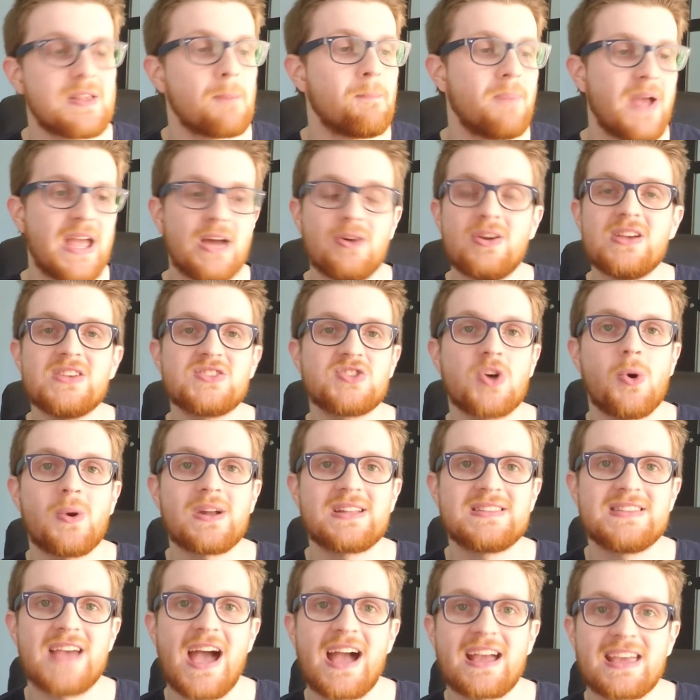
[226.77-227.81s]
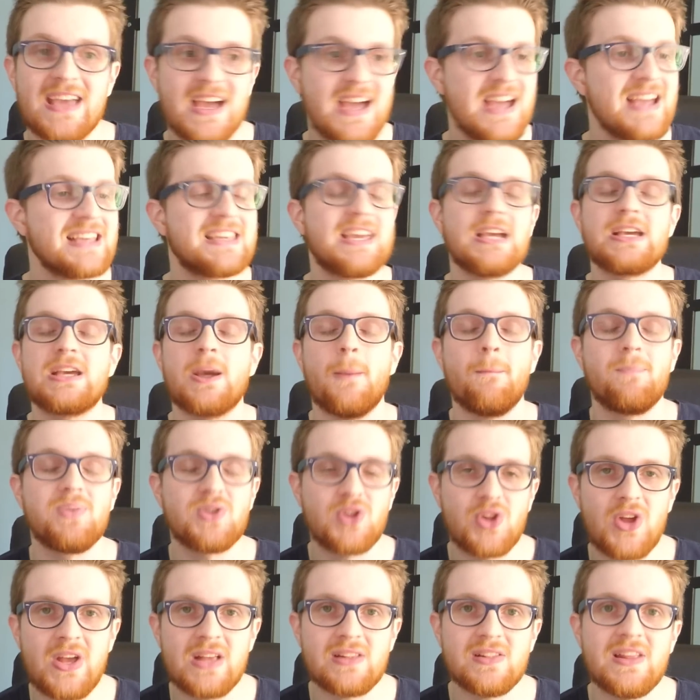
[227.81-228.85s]
The Paleozoic deck can
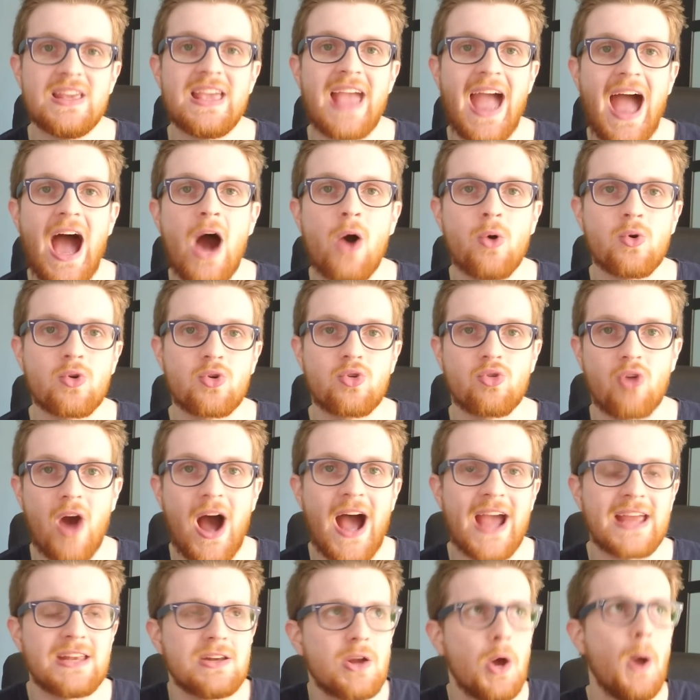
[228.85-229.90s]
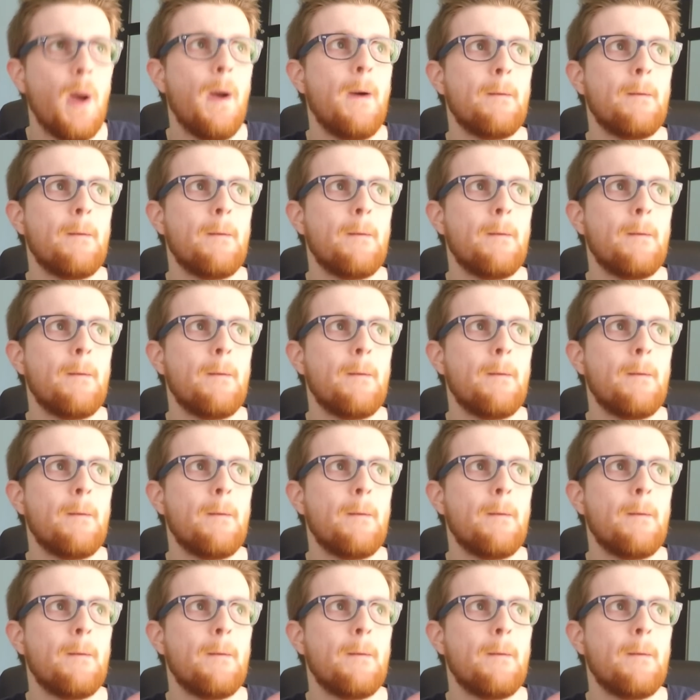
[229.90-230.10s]
completely outgrind,